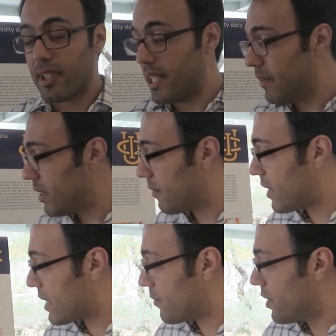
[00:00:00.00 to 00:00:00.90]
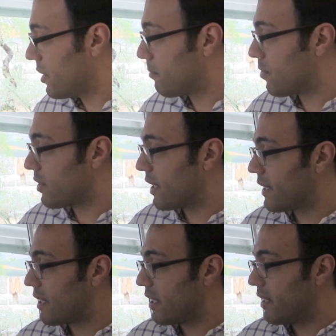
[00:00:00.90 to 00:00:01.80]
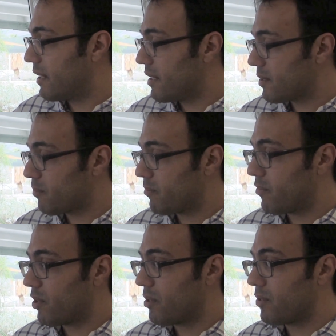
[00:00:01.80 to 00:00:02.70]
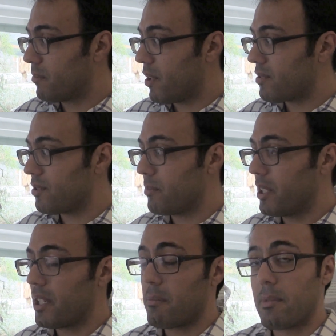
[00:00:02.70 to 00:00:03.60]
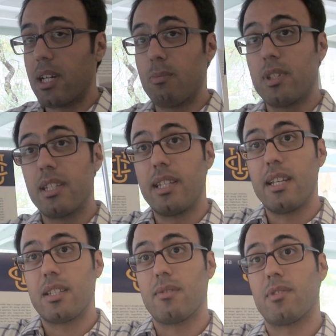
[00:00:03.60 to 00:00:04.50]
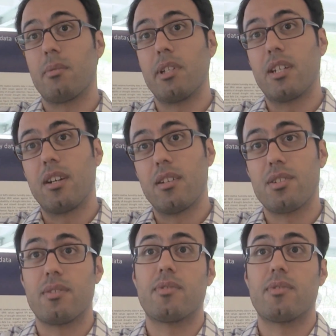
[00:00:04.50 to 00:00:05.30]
And even if that's very important, that this work would also be combined with the data from ecology,